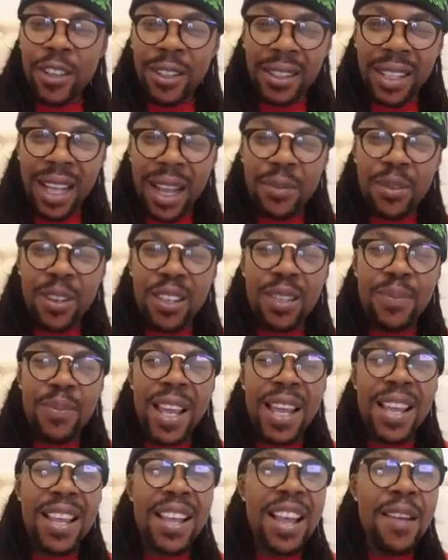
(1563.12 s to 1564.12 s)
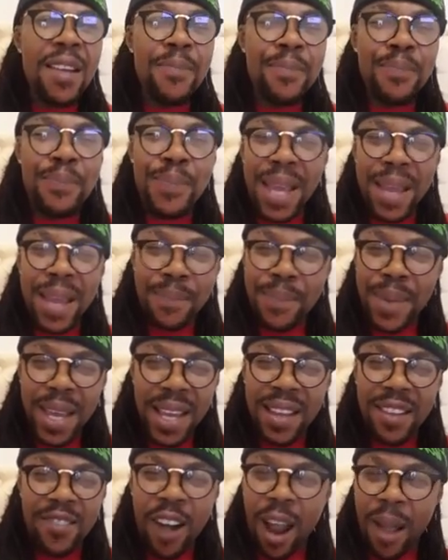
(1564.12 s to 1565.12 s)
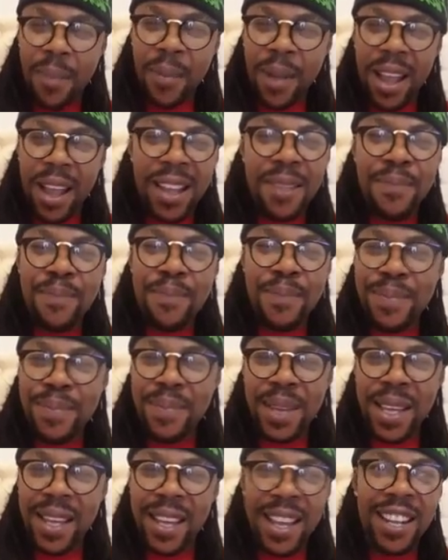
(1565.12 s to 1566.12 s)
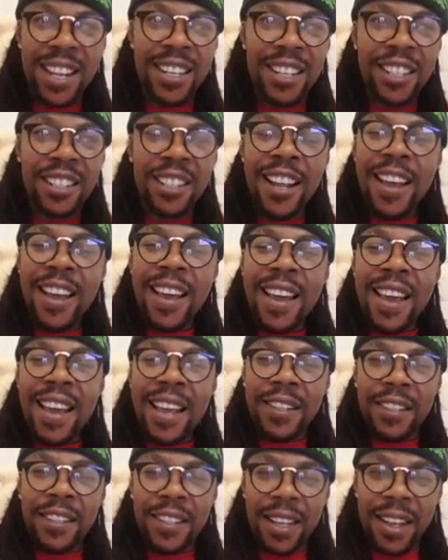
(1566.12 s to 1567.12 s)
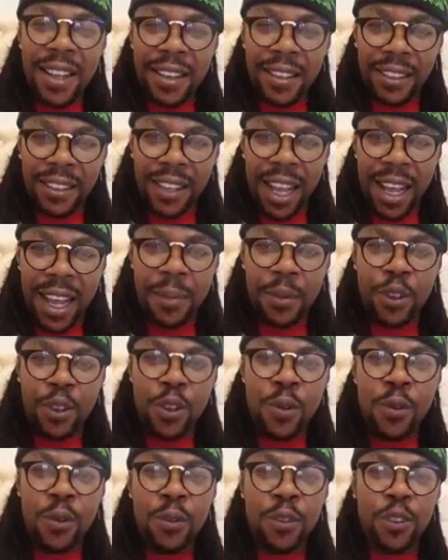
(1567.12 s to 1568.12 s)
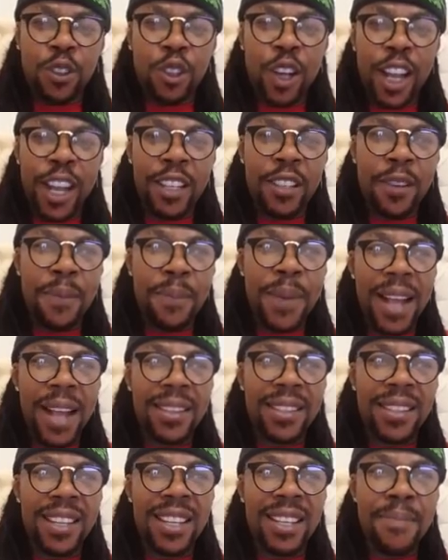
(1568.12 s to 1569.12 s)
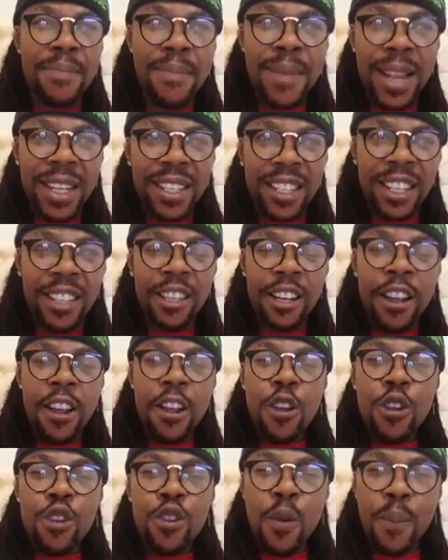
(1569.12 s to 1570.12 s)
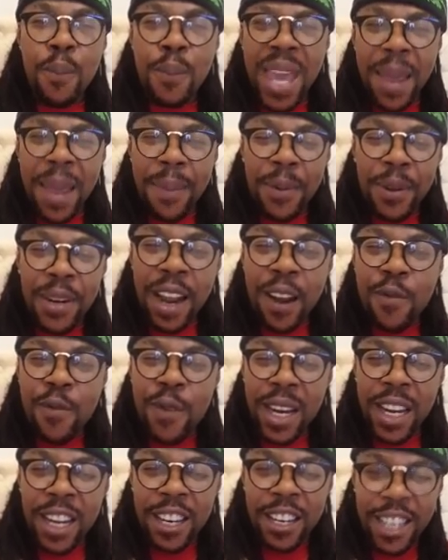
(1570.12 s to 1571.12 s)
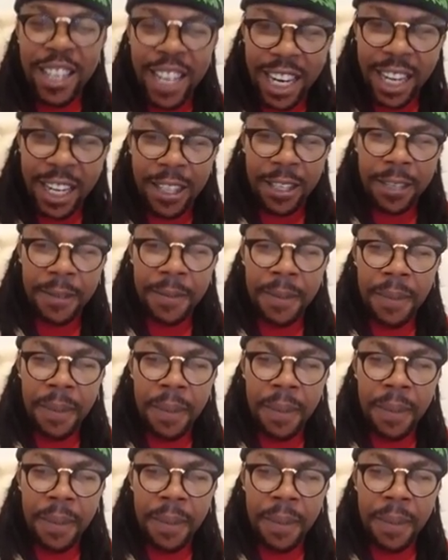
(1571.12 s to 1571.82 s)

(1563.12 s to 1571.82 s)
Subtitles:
not time to speak big grammar and big English. It's time to try to pass this message to people that really need it.